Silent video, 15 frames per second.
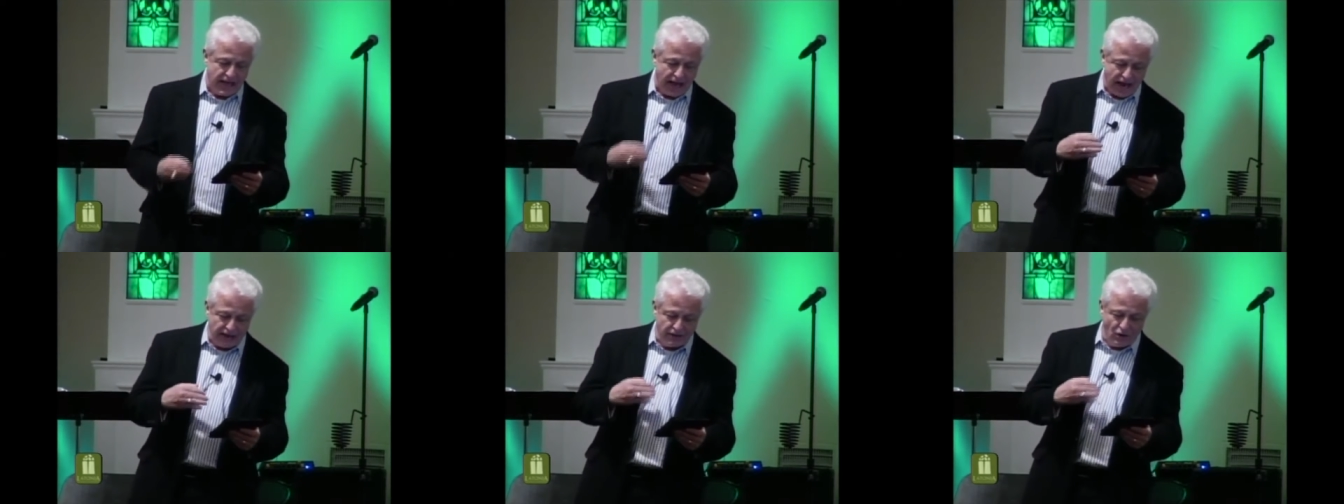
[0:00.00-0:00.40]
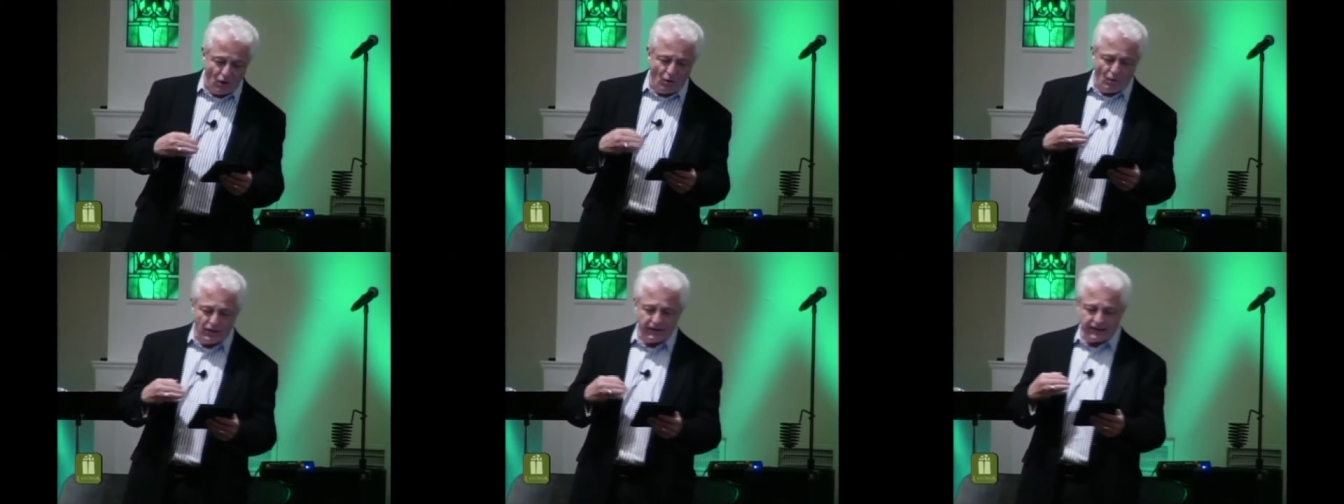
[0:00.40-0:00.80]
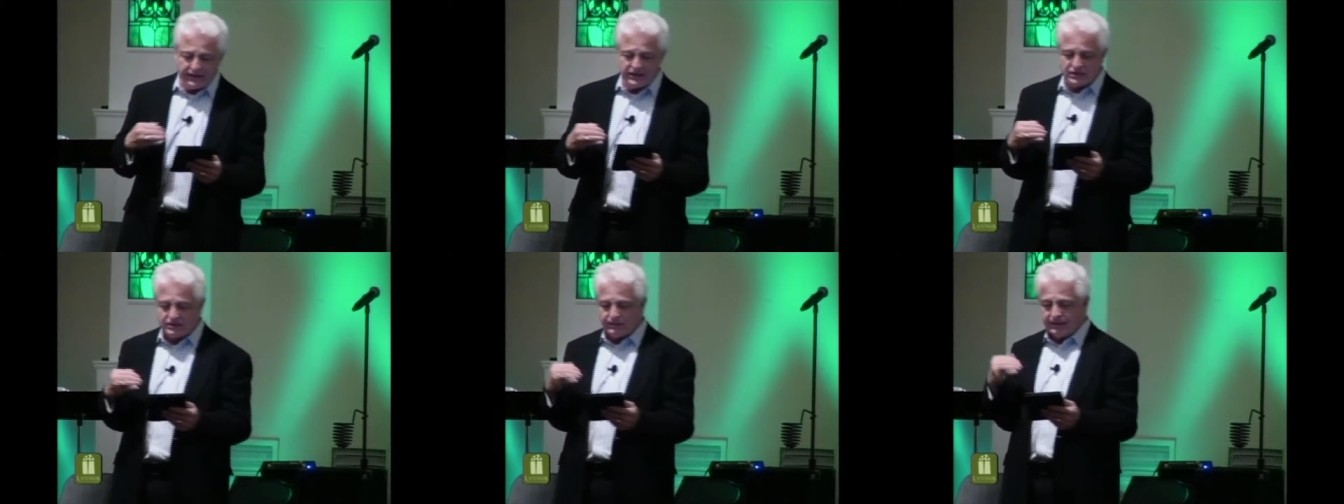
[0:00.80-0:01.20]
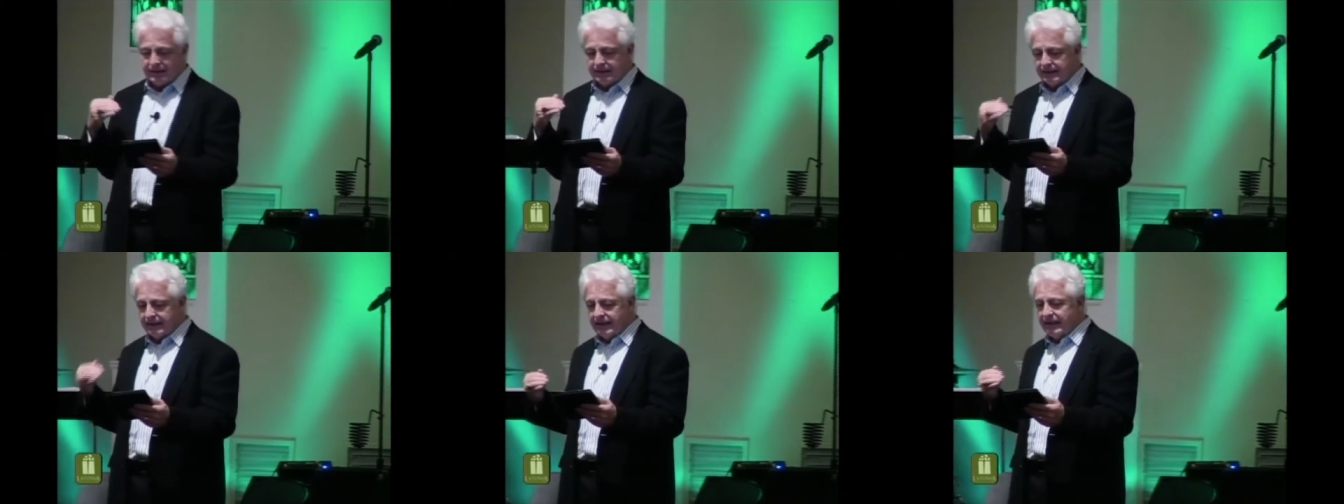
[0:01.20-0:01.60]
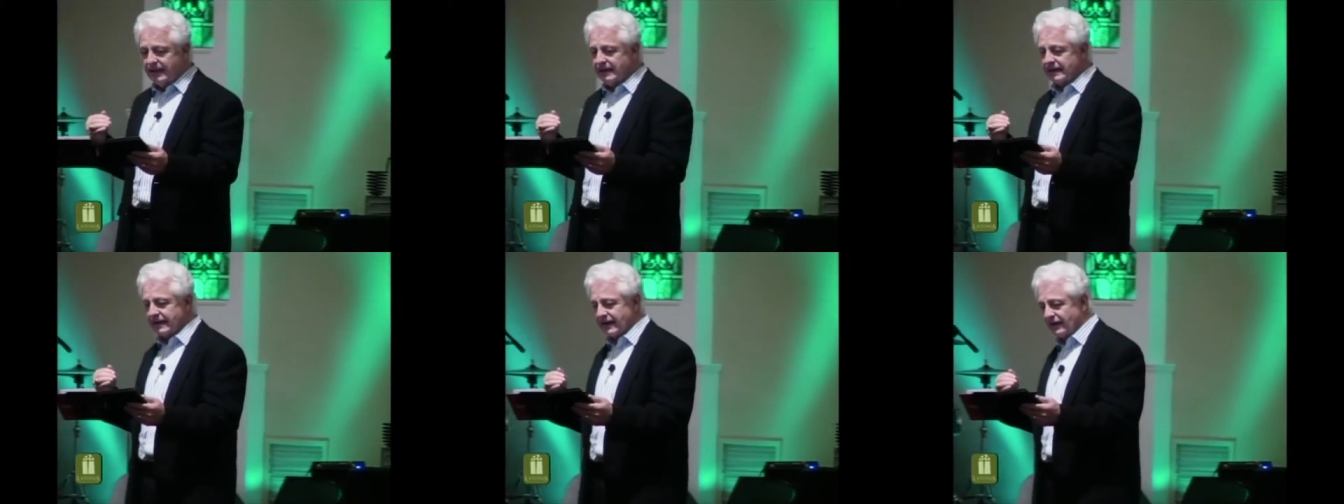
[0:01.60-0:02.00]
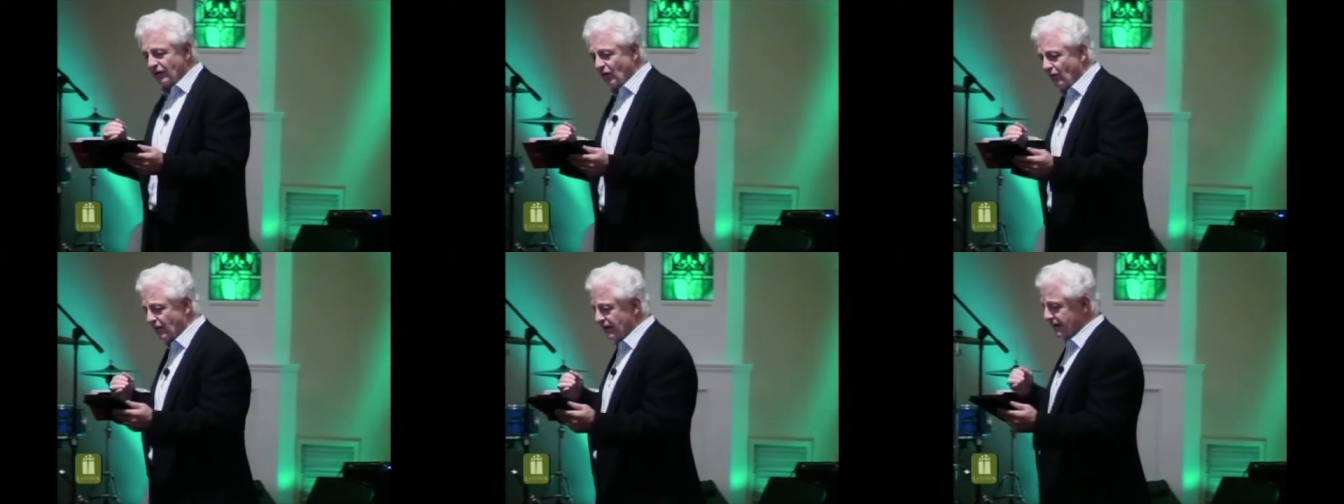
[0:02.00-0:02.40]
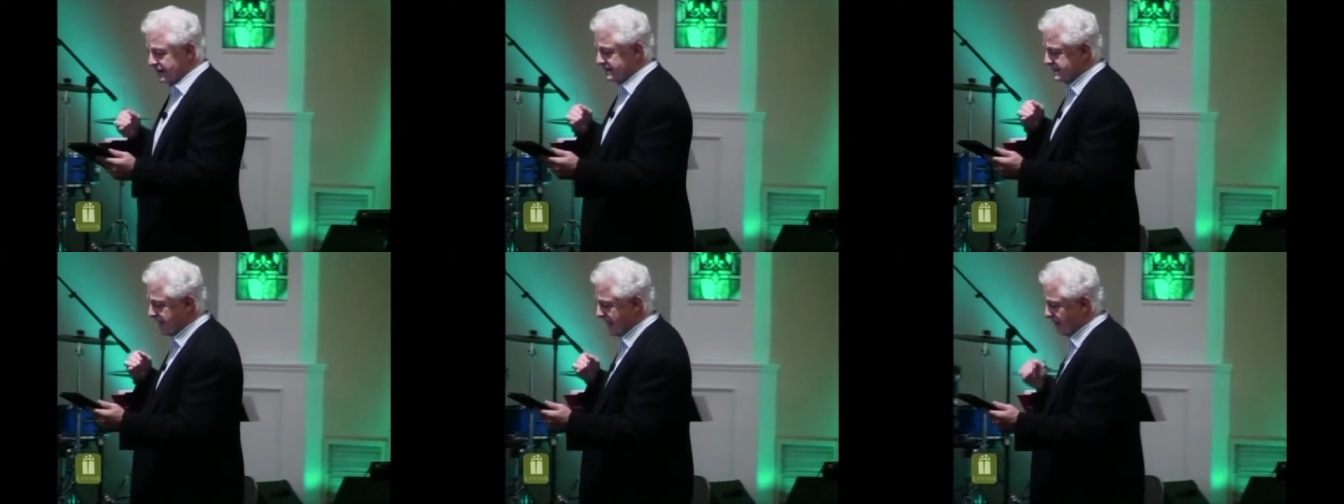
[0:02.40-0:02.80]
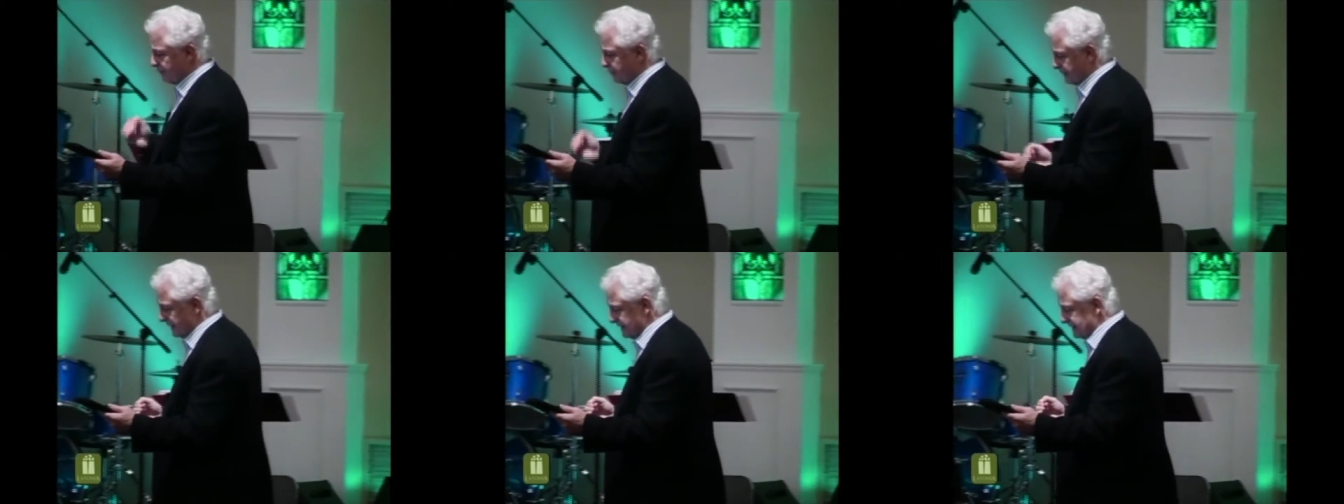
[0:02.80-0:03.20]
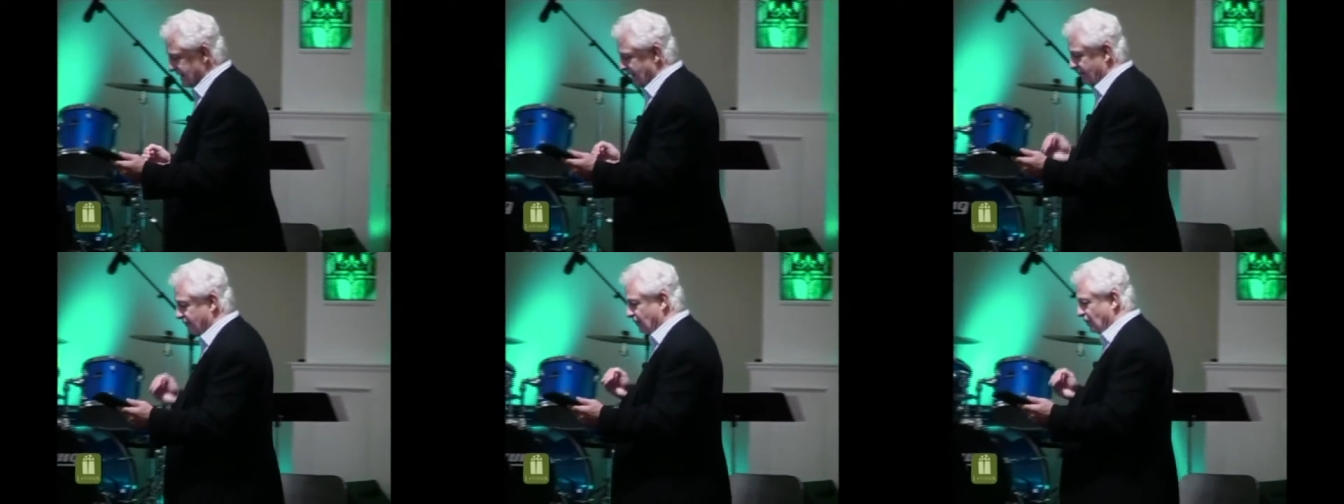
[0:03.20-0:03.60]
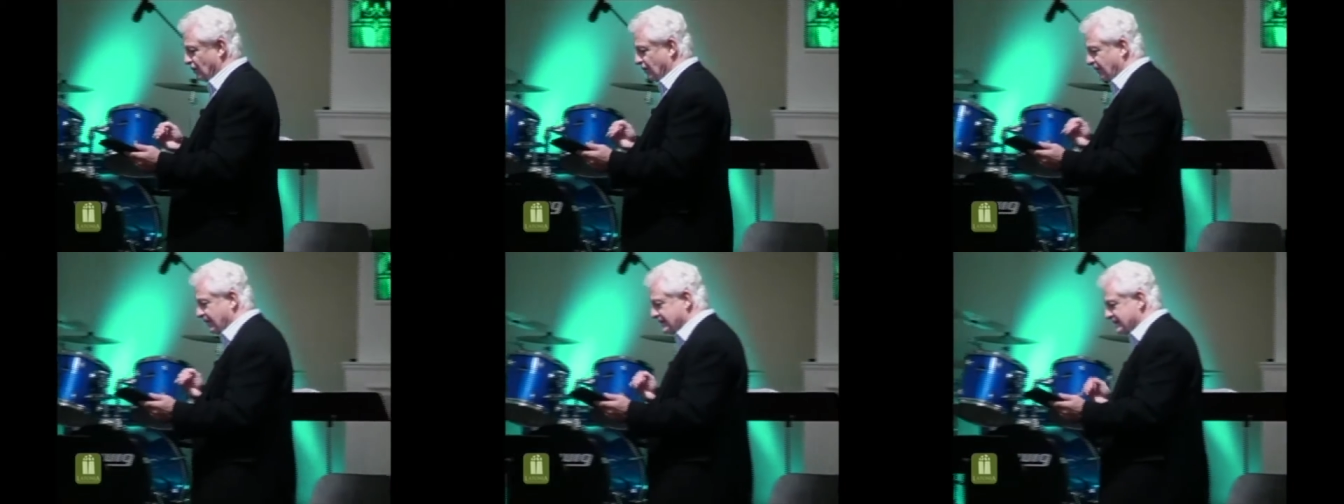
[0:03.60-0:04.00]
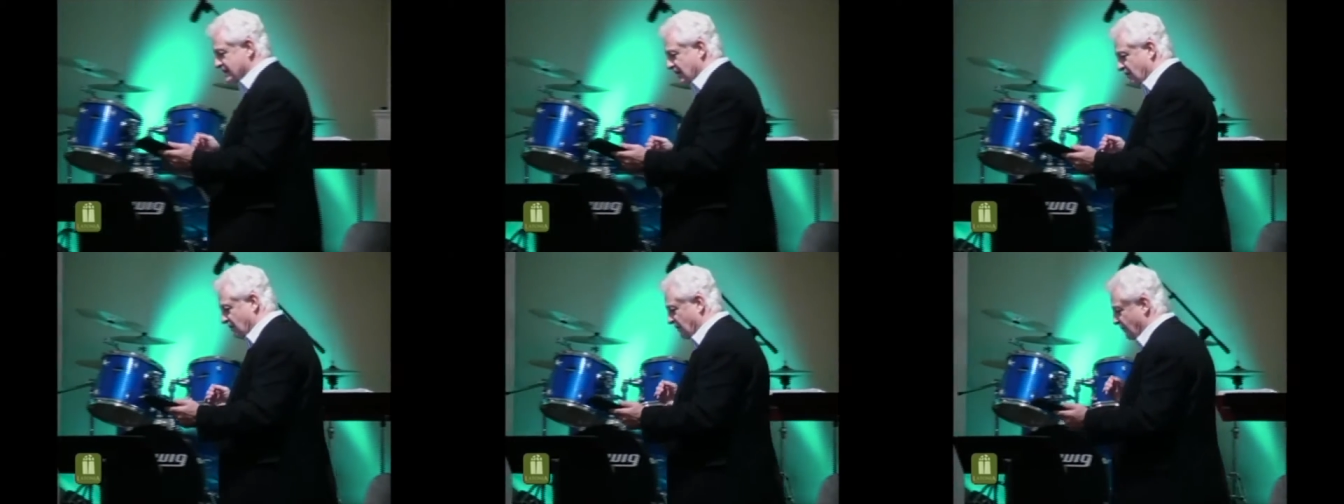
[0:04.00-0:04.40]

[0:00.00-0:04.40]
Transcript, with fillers: I know what it is to be in need, and I know what it is to have plenty. I've learned the secret